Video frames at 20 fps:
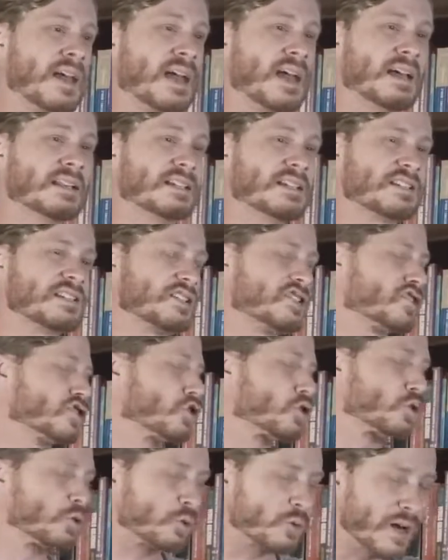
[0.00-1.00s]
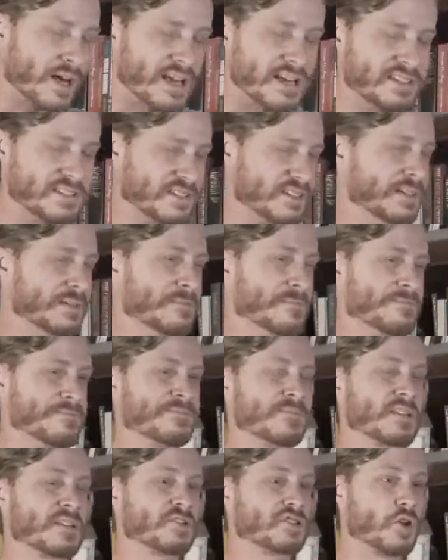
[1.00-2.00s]
And this is crazy.
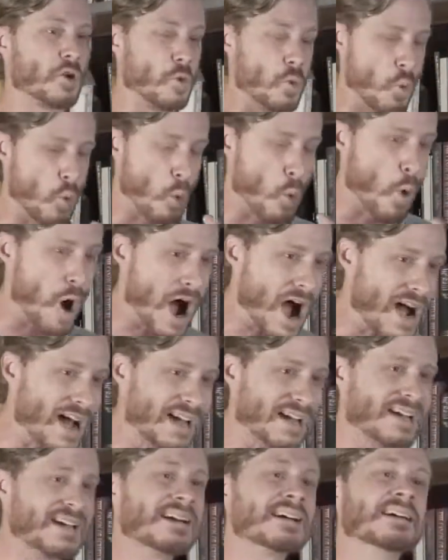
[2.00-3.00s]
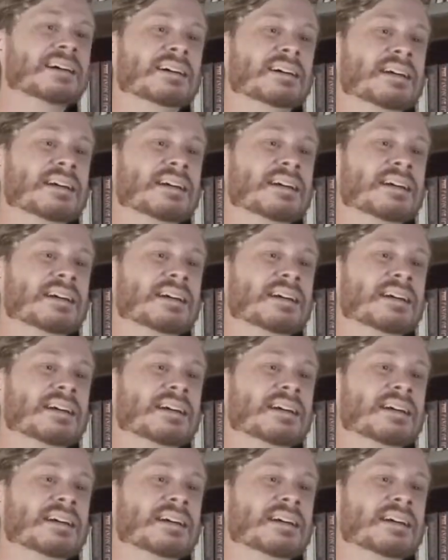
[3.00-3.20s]
So why